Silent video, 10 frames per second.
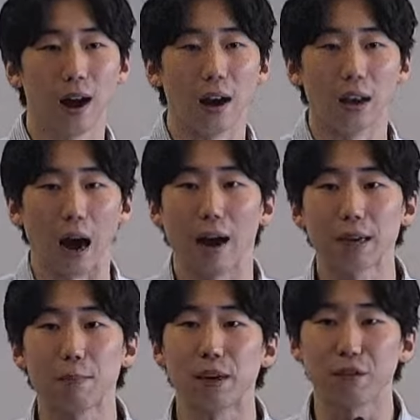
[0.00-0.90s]
I can
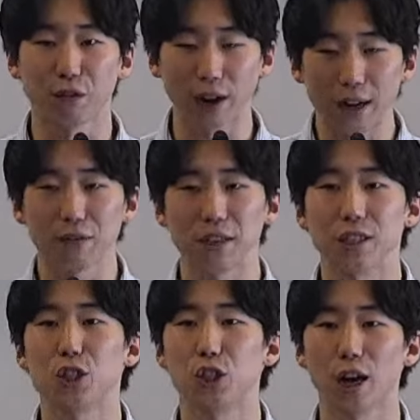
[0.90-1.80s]
be afraid of this
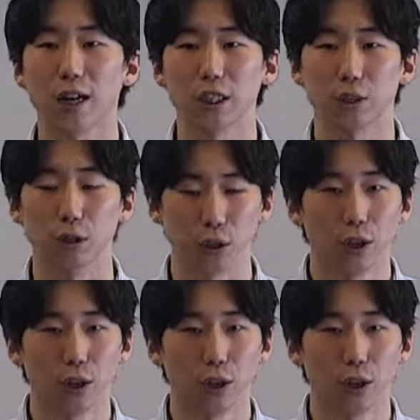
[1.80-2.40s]
judge who,